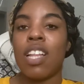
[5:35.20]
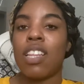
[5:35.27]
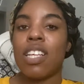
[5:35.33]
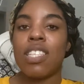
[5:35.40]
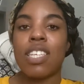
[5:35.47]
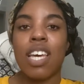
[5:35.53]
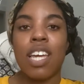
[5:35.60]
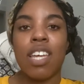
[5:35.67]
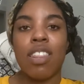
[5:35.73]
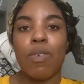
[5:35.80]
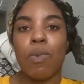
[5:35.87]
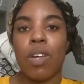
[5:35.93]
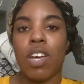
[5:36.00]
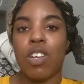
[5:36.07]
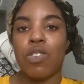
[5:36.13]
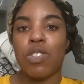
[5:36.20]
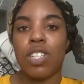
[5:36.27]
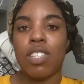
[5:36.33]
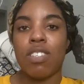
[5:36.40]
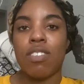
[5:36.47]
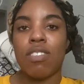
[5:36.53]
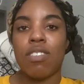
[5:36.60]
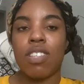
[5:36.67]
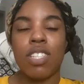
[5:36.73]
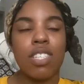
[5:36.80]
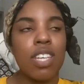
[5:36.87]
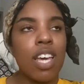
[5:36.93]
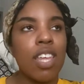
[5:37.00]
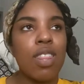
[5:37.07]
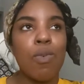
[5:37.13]
let's get in the 100s, let's
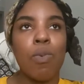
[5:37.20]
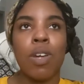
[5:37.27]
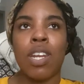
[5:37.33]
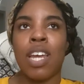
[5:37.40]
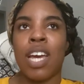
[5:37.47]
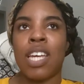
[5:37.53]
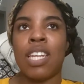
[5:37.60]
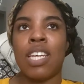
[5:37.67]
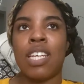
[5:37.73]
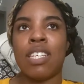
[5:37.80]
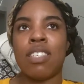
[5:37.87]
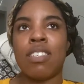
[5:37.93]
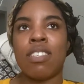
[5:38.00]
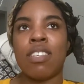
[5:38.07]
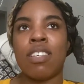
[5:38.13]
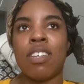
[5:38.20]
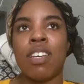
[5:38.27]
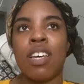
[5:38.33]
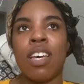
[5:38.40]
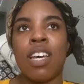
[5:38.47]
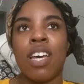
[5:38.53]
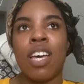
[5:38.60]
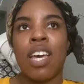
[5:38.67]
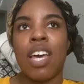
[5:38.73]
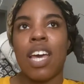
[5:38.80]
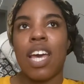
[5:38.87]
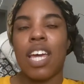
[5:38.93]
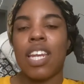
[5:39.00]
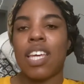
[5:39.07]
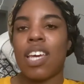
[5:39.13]
get in the 190s
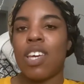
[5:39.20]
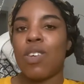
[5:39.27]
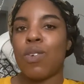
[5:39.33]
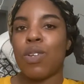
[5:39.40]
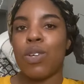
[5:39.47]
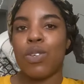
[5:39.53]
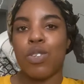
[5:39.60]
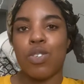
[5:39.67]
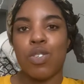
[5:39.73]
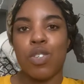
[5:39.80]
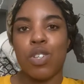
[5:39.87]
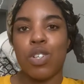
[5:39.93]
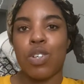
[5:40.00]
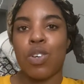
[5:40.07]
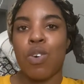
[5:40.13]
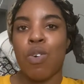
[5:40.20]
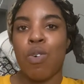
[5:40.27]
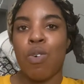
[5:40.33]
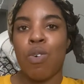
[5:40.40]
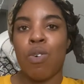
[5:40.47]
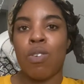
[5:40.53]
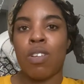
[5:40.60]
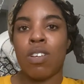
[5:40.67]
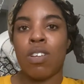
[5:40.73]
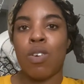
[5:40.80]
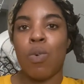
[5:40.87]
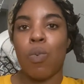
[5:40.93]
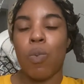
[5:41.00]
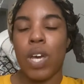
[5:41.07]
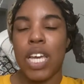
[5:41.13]
and get you closer to your goal
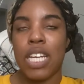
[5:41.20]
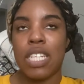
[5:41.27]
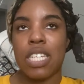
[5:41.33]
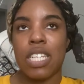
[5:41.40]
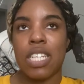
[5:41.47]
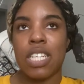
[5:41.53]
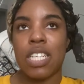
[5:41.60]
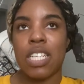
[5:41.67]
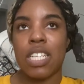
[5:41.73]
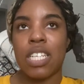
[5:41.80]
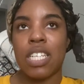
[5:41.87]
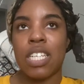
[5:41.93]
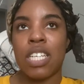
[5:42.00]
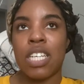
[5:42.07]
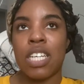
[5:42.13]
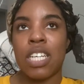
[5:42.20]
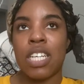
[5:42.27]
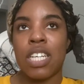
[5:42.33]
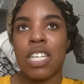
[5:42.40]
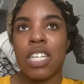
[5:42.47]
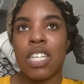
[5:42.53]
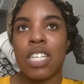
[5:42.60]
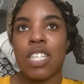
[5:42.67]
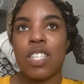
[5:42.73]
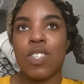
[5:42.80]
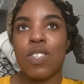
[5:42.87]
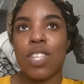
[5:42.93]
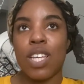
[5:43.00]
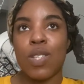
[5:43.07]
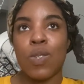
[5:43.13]
weight.
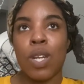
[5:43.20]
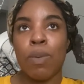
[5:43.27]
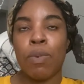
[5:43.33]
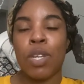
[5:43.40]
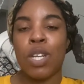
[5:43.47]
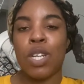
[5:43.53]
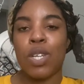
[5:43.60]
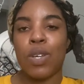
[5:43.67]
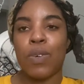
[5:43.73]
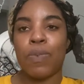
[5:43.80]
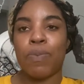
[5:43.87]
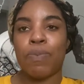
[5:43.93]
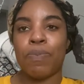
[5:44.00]
So that's what I'm gonna do.